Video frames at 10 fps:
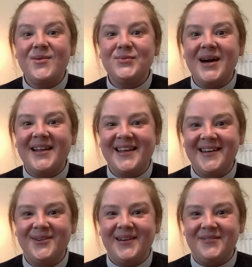Well,
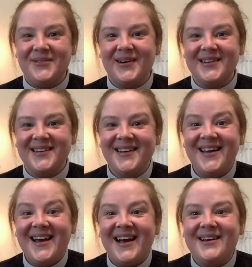hello everyone.
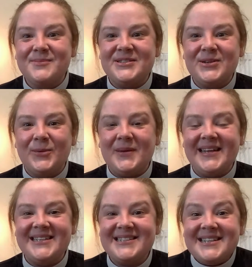I'm so
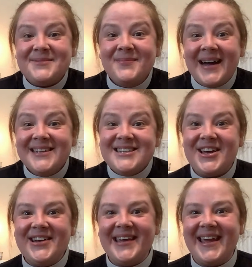pleased it's my
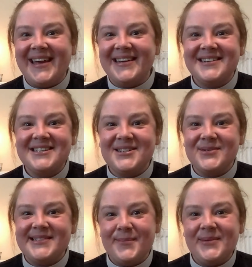turn again to do
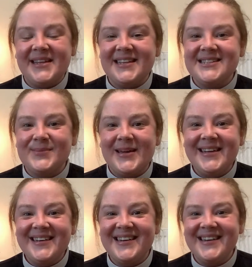assembly this
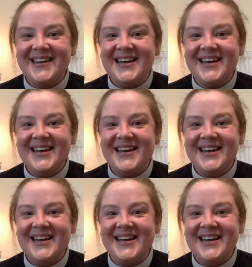week.